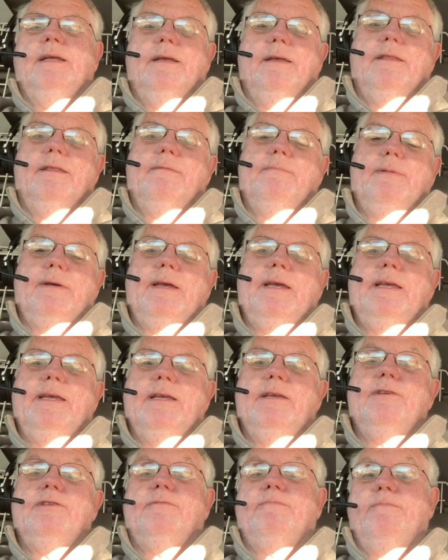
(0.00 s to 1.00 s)
The pay
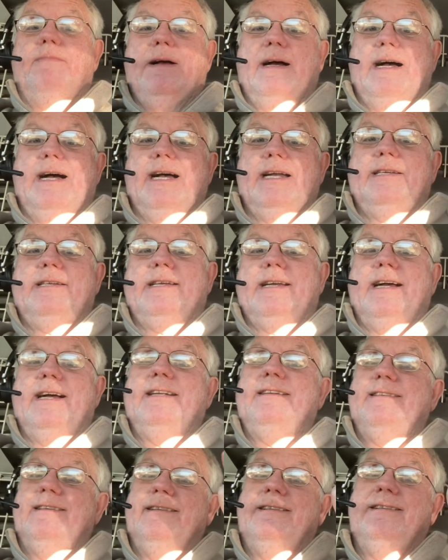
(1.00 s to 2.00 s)
is hotshot,
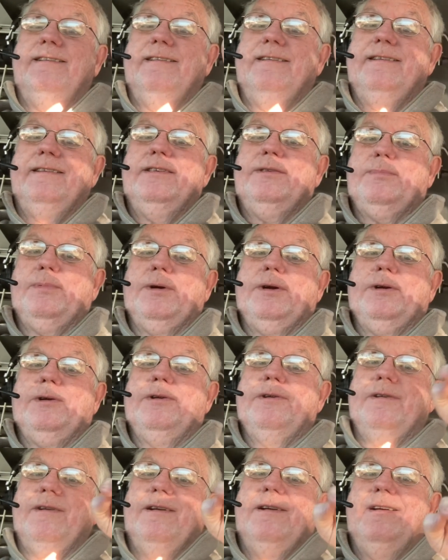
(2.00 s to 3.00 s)

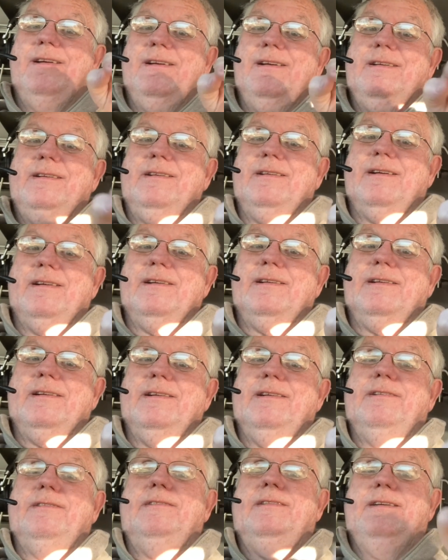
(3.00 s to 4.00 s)
sprinter,
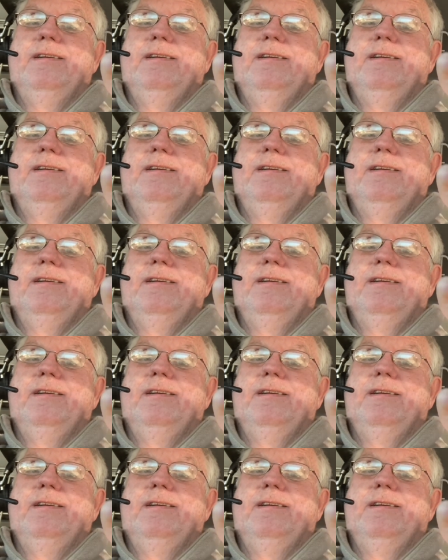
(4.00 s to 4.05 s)
cargo,